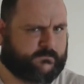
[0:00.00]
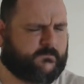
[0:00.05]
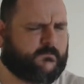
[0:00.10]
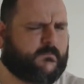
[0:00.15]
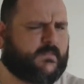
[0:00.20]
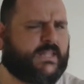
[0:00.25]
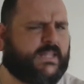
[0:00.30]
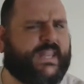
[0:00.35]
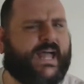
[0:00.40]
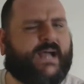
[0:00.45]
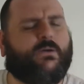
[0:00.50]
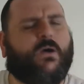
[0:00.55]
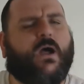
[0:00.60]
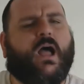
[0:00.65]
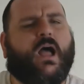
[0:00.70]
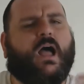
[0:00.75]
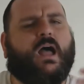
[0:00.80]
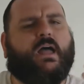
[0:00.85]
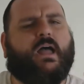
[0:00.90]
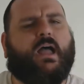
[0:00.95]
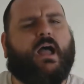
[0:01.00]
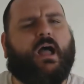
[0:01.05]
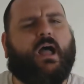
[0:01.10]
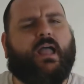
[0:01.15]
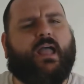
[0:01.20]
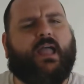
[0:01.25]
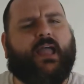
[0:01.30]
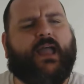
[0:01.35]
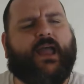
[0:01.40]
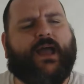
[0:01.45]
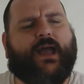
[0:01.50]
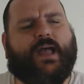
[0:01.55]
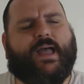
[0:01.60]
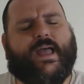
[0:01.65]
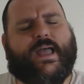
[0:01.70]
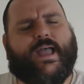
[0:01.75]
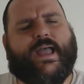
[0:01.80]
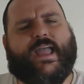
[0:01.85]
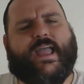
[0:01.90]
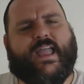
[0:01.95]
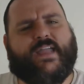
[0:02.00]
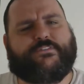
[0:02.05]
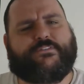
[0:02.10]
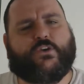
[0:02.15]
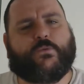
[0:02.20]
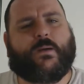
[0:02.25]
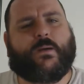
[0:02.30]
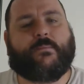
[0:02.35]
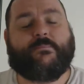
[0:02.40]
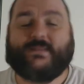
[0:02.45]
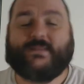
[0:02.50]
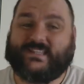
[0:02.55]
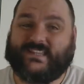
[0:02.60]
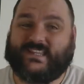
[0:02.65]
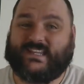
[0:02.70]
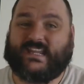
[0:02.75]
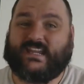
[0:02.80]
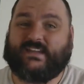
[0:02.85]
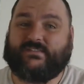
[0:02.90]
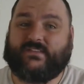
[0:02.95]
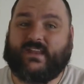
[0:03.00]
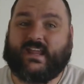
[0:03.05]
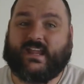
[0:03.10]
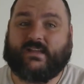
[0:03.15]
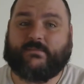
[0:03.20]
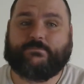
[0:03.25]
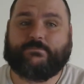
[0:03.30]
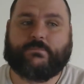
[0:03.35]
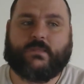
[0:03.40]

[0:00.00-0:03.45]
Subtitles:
Now, if you're pumping in the evening,